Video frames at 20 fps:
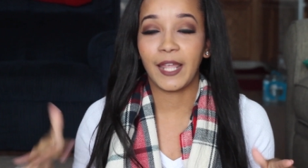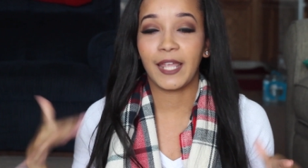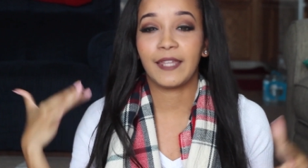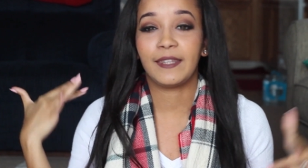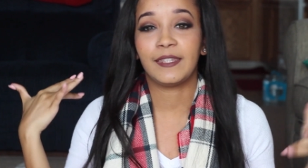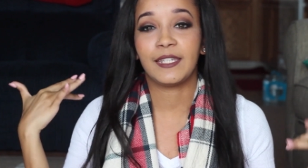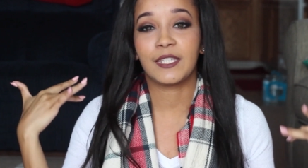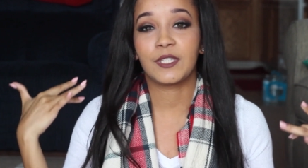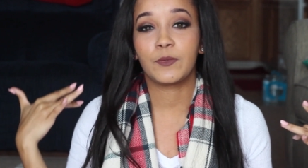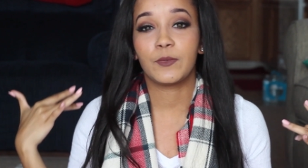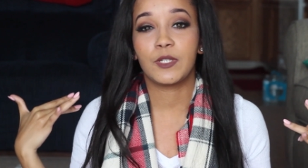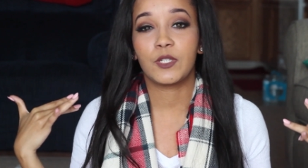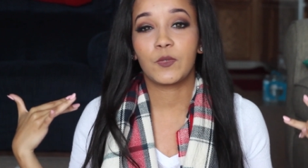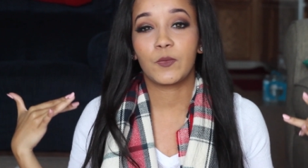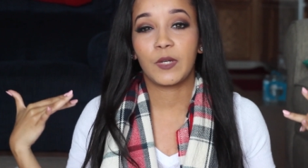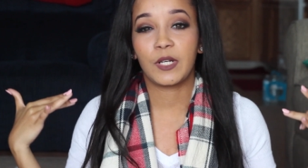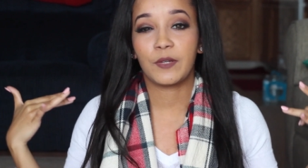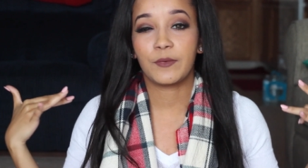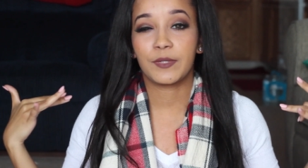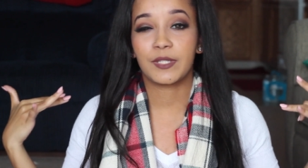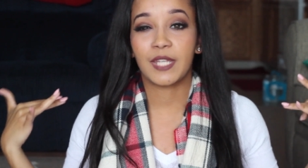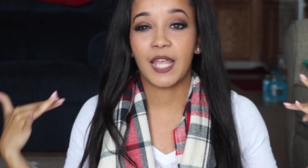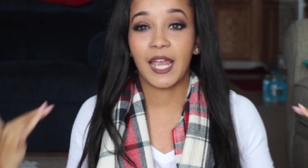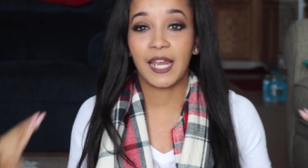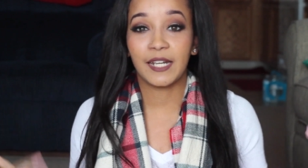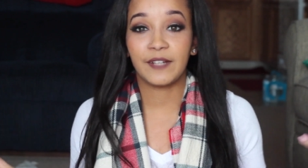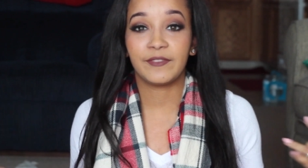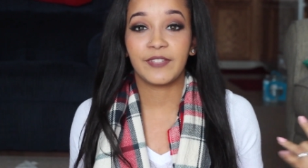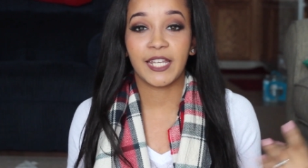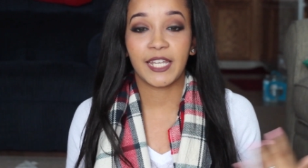and this was when it was
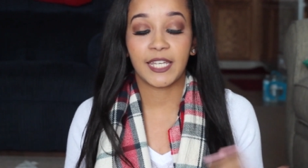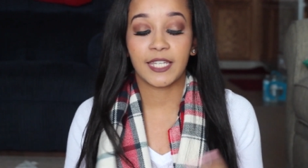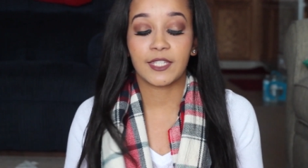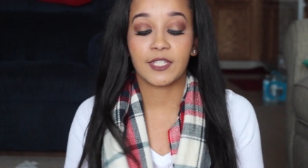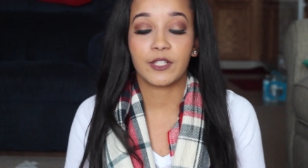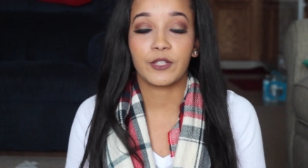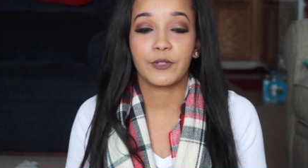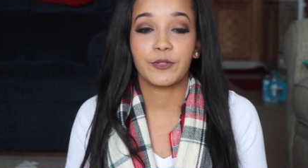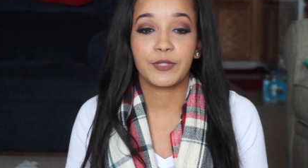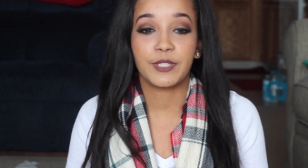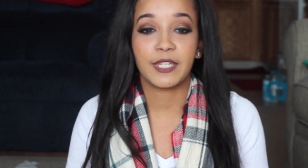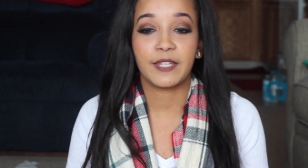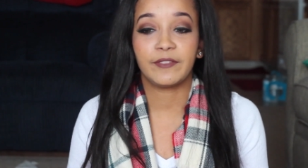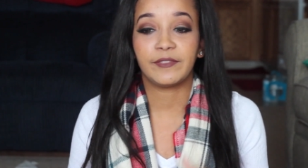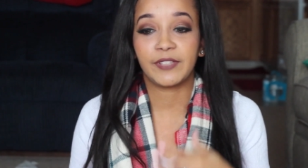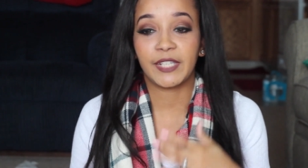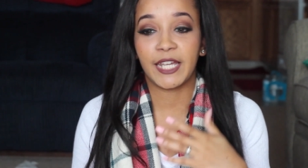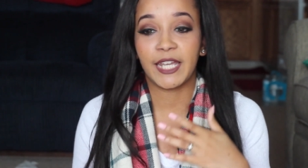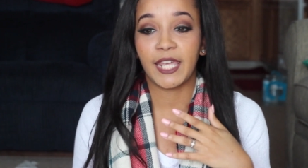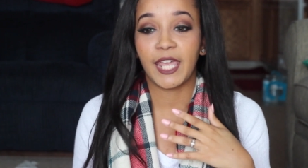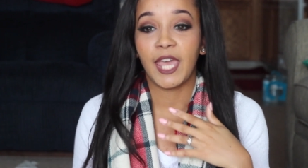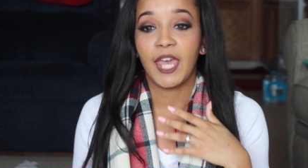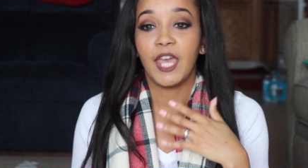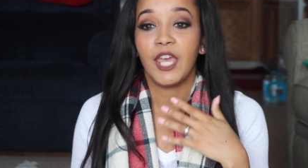kind of like exclusive, like